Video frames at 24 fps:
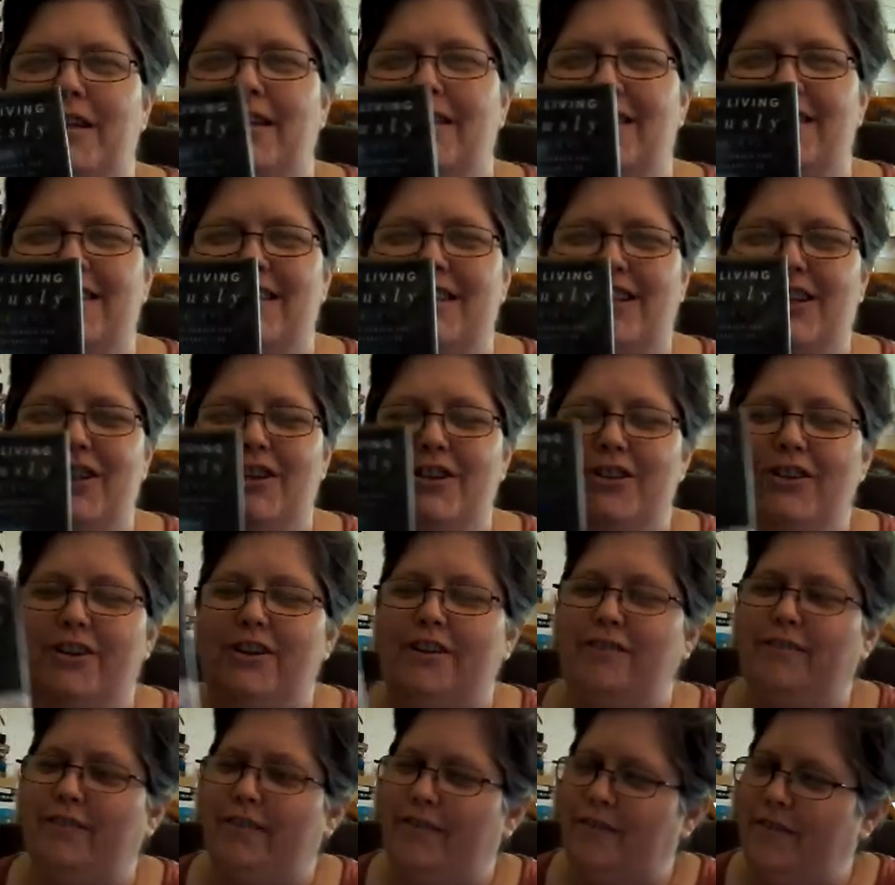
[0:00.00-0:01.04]
It's A Year
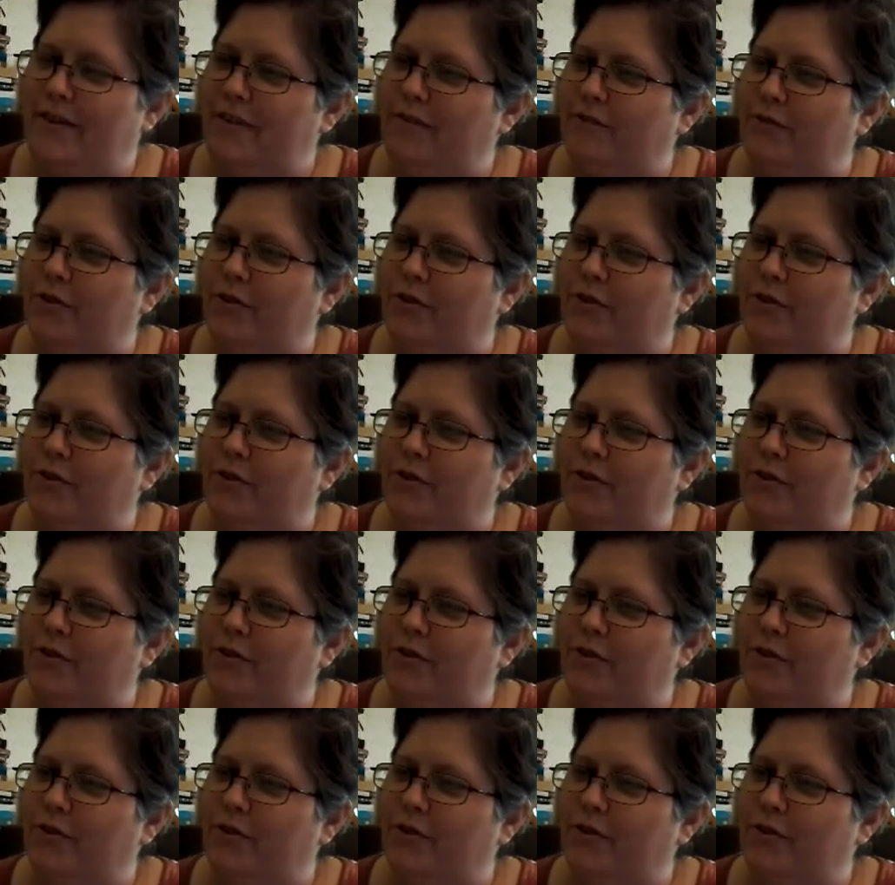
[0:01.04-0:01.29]
of Living